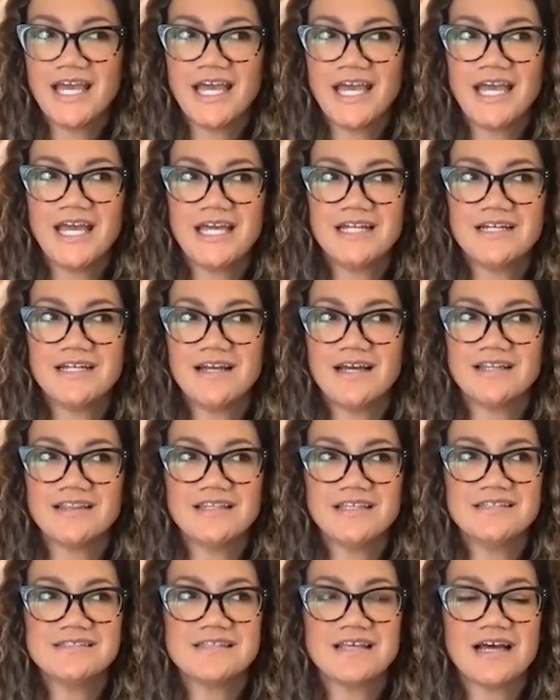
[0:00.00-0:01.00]
And at
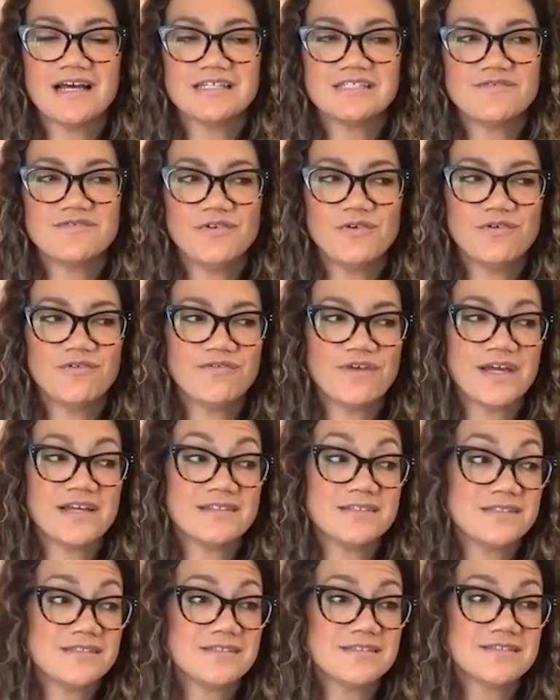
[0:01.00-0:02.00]
these last few
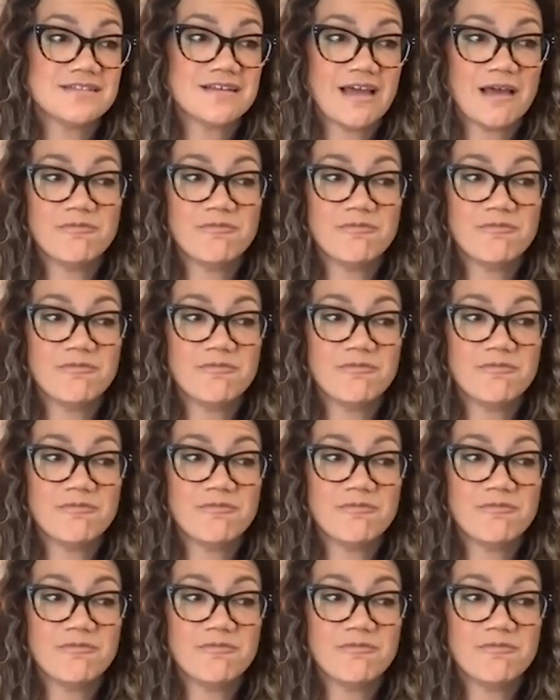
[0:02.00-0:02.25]
events,